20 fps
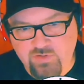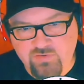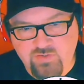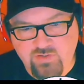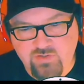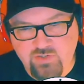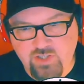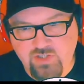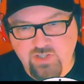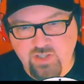
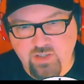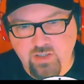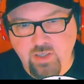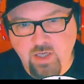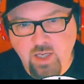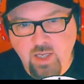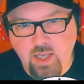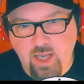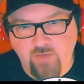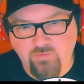decision,
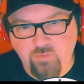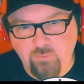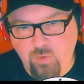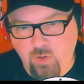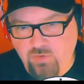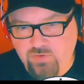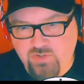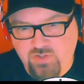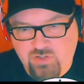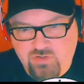as
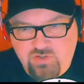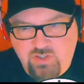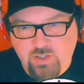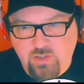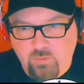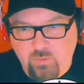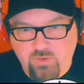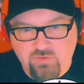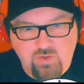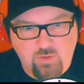opposed to just
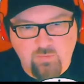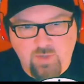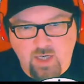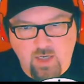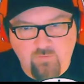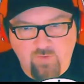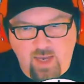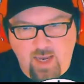dealing with some kind of